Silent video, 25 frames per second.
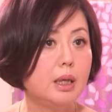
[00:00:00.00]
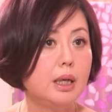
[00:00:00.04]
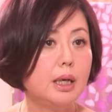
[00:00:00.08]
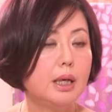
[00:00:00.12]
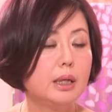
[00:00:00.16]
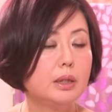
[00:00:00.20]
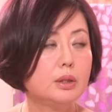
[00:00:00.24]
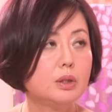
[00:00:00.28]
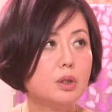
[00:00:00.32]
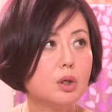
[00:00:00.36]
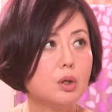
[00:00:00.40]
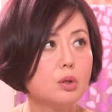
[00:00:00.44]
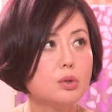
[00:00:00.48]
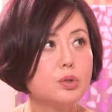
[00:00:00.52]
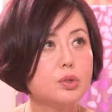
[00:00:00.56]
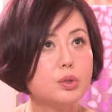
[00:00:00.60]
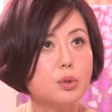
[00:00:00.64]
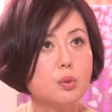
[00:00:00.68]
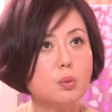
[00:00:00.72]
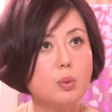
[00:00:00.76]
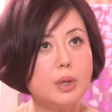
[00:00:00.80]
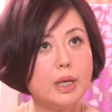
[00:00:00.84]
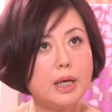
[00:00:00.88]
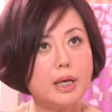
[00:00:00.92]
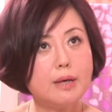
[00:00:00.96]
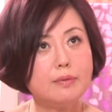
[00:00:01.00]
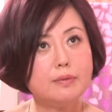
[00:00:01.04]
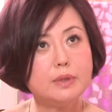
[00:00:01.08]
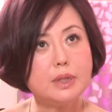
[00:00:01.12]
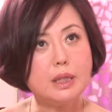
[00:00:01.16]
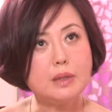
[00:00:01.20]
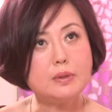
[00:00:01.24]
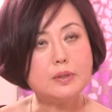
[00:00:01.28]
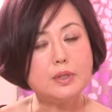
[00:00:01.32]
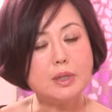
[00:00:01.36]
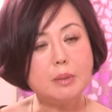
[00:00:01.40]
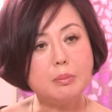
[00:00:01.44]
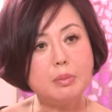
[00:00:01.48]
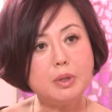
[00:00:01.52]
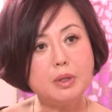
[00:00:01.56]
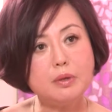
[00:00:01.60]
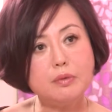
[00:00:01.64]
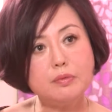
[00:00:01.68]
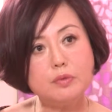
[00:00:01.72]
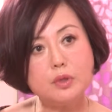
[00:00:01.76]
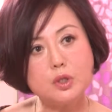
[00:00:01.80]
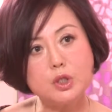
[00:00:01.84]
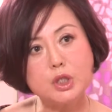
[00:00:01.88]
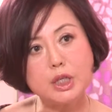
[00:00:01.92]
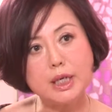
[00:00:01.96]
And also we have done something
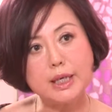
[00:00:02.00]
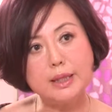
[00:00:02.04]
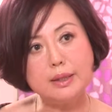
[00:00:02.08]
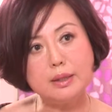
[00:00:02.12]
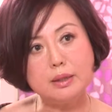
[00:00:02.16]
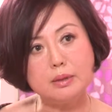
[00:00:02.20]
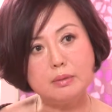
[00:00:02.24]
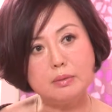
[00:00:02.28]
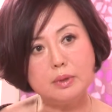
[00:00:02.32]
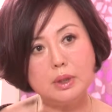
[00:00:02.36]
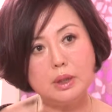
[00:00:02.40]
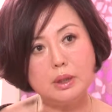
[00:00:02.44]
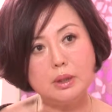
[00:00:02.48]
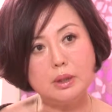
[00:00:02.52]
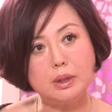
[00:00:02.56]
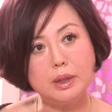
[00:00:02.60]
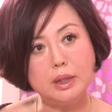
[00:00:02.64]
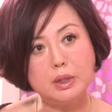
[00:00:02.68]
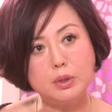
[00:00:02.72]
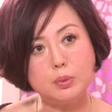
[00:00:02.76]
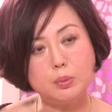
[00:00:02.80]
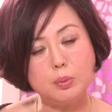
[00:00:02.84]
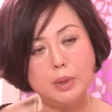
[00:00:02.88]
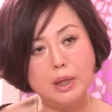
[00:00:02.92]
for China as